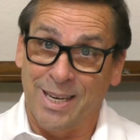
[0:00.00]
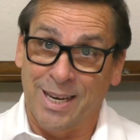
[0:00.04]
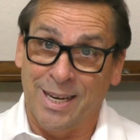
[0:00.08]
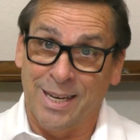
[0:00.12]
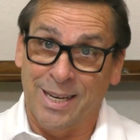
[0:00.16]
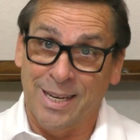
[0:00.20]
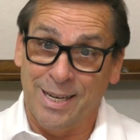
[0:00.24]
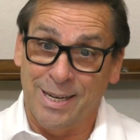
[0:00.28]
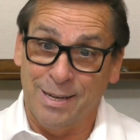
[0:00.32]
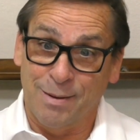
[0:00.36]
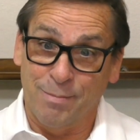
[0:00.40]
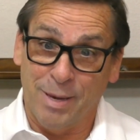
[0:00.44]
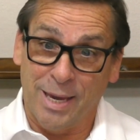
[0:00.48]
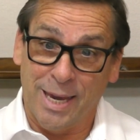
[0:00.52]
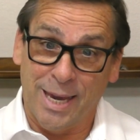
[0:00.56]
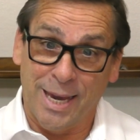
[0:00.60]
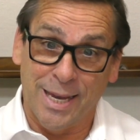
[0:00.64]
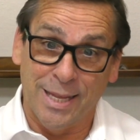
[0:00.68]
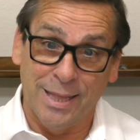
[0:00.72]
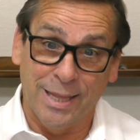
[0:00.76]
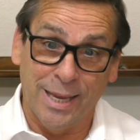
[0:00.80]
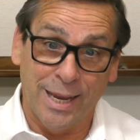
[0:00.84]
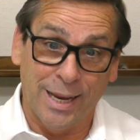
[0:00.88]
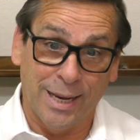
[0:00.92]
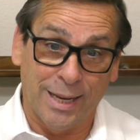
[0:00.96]

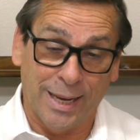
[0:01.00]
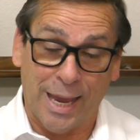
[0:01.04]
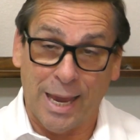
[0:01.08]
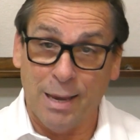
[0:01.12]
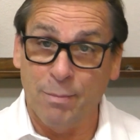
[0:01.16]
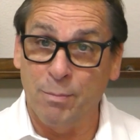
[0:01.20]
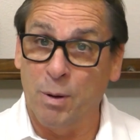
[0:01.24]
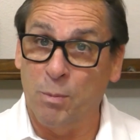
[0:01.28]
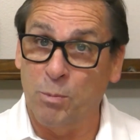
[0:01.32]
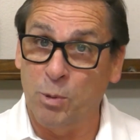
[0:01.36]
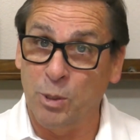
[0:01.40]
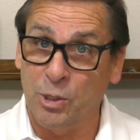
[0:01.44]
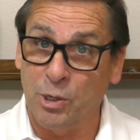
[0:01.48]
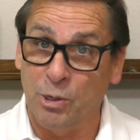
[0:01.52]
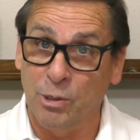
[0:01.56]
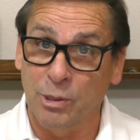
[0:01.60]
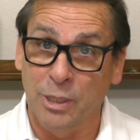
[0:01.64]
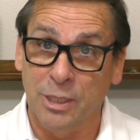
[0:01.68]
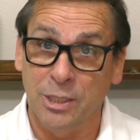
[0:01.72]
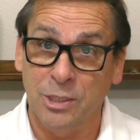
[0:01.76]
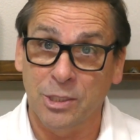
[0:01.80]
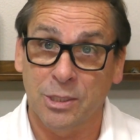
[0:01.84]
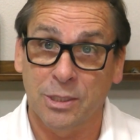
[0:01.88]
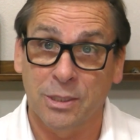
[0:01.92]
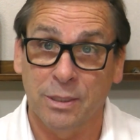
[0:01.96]
And they came up with their
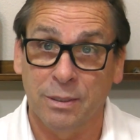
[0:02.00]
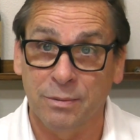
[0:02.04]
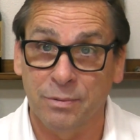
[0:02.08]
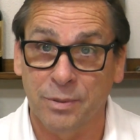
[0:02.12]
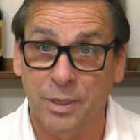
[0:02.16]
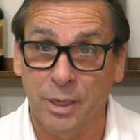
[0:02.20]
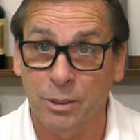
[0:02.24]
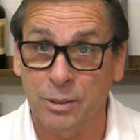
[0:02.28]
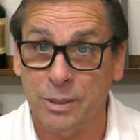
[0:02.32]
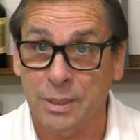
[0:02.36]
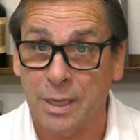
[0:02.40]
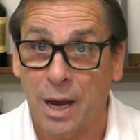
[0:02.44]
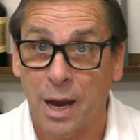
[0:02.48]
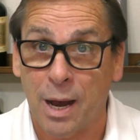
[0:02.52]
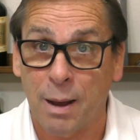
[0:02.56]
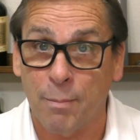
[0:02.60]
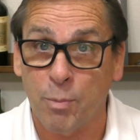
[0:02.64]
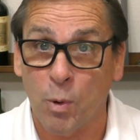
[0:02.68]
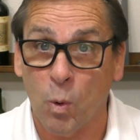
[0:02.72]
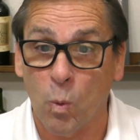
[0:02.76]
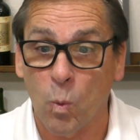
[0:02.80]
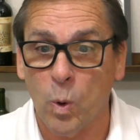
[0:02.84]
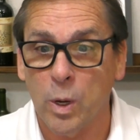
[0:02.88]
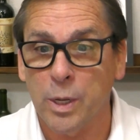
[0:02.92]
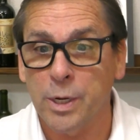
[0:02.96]
list of their
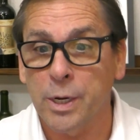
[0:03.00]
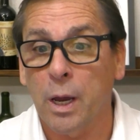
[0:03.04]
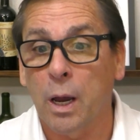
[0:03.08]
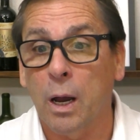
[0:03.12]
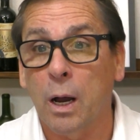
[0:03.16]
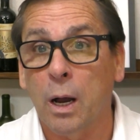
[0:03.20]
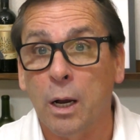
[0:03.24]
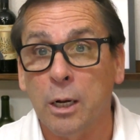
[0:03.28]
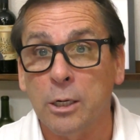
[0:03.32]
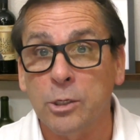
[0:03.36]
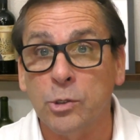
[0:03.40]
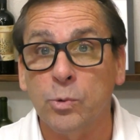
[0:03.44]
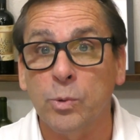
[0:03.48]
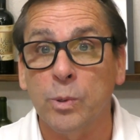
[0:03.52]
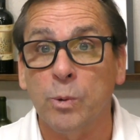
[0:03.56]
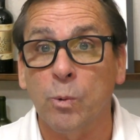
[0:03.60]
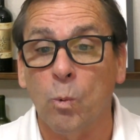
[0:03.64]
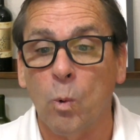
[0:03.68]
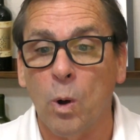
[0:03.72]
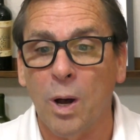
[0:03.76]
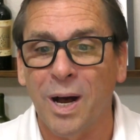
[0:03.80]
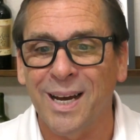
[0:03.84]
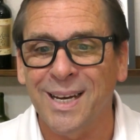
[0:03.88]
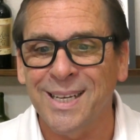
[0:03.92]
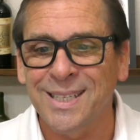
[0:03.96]
top 100
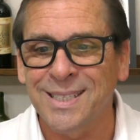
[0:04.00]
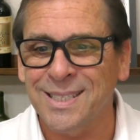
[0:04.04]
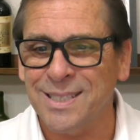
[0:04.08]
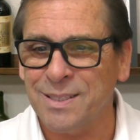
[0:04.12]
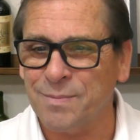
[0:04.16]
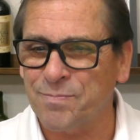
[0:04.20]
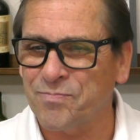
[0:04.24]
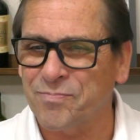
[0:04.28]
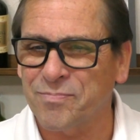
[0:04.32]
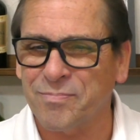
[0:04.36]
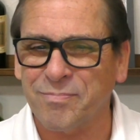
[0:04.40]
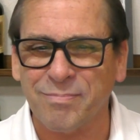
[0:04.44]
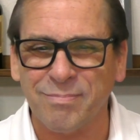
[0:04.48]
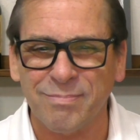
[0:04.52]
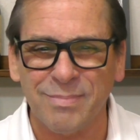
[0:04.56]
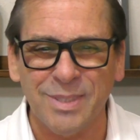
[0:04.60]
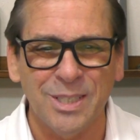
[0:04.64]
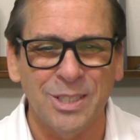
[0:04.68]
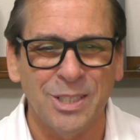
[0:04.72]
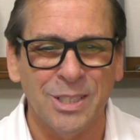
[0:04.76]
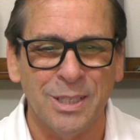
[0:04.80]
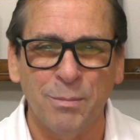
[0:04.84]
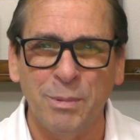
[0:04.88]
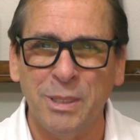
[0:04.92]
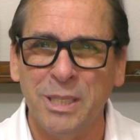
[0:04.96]
wines.
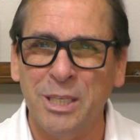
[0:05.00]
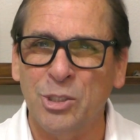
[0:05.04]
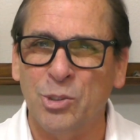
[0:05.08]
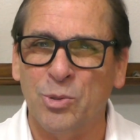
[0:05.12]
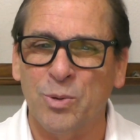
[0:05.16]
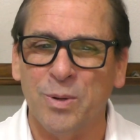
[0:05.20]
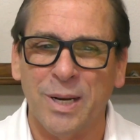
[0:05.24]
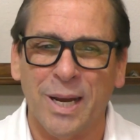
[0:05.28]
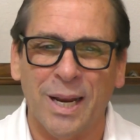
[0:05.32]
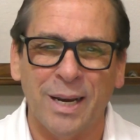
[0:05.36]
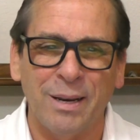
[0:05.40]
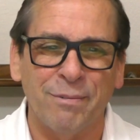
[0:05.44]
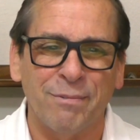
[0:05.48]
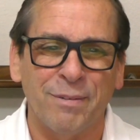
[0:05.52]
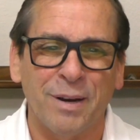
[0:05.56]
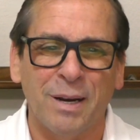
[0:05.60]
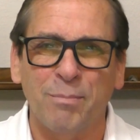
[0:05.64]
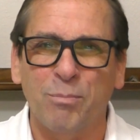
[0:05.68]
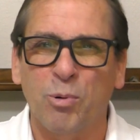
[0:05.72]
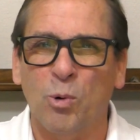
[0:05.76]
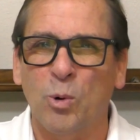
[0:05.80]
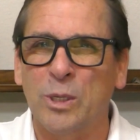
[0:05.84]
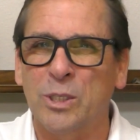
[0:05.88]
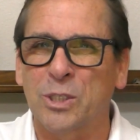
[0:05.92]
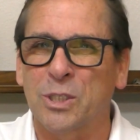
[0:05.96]
Some of these are
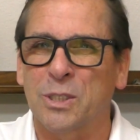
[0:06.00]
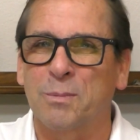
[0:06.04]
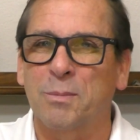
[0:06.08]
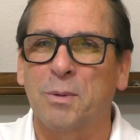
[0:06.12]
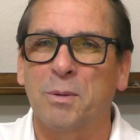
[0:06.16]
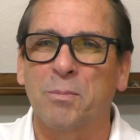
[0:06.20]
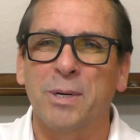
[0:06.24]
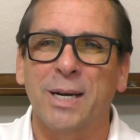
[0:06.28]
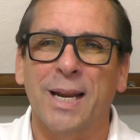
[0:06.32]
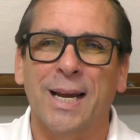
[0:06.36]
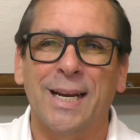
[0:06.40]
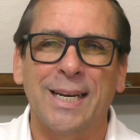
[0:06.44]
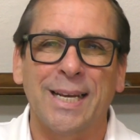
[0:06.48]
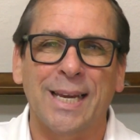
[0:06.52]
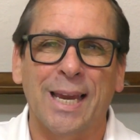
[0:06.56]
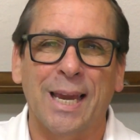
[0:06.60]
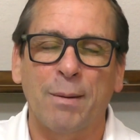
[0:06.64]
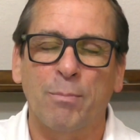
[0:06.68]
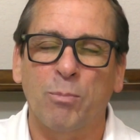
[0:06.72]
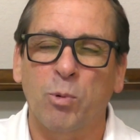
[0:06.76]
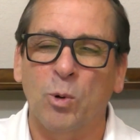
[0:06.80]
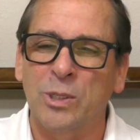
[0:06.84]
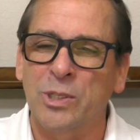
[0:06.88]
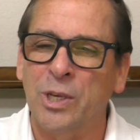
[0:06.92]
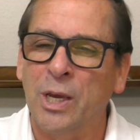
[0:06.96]
95 points. Some of them are
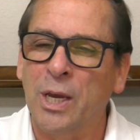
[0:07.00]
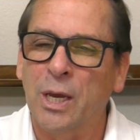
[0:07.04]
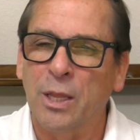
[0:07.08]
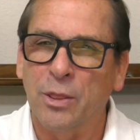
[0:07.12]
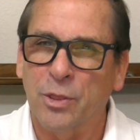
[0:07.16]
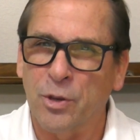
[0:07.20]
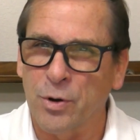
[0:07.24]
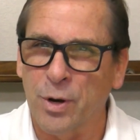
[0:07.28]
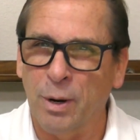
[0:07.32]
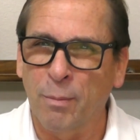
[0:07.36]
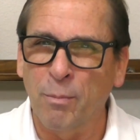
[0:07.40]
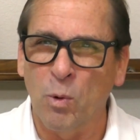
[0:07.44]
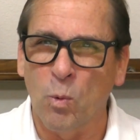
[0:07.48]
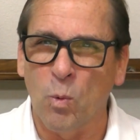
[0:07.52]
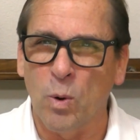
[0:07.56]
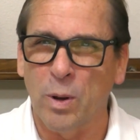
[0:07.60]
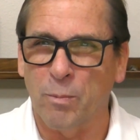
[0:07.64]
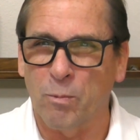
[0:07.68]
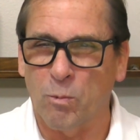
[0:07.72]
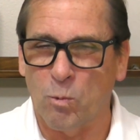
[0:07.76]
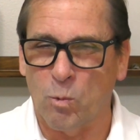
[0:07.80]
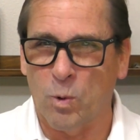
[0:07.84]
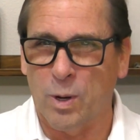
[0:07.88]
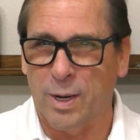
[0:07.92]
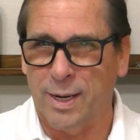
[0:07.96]
98 points. Their number
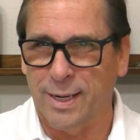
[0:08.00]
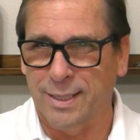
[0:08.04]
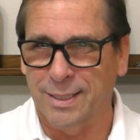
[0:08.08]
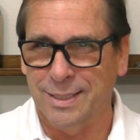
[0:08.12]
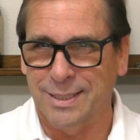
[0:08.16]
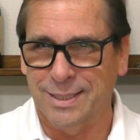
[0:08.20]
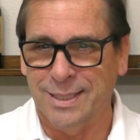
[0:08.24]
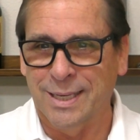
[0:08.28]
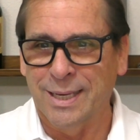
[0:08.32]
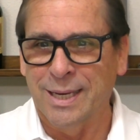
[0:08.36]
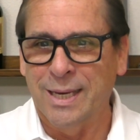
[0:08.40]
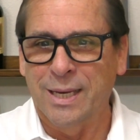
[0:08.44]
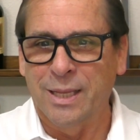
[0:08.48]
one wine is